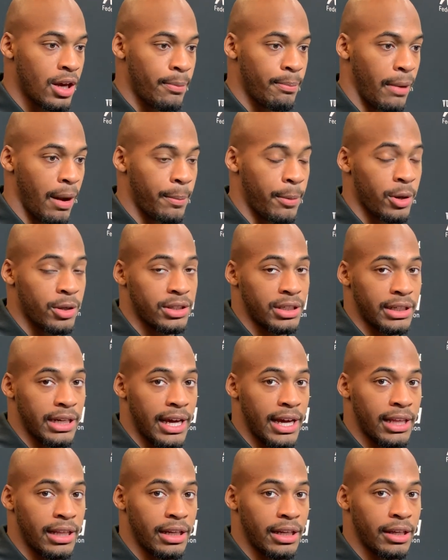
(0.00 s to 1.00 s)
my
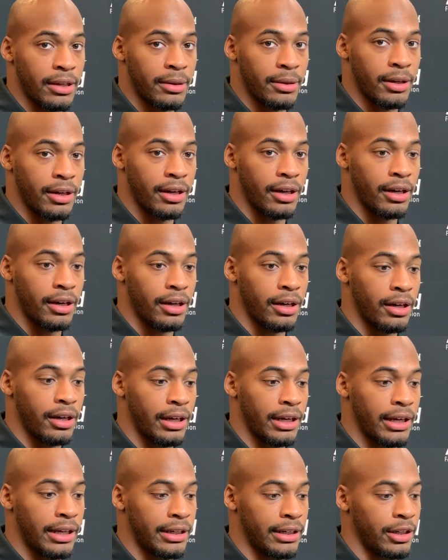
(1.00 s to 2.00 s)
personality
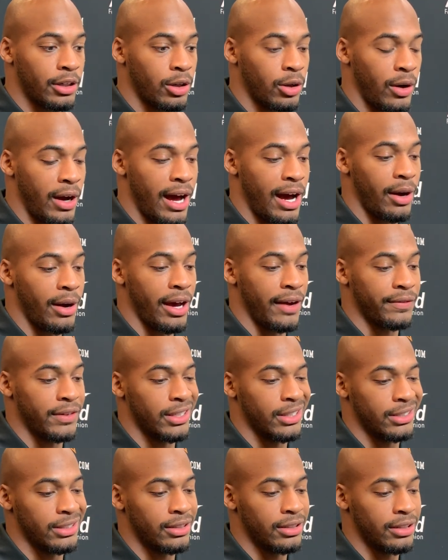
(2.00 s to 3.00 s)
and, you know, how I have to,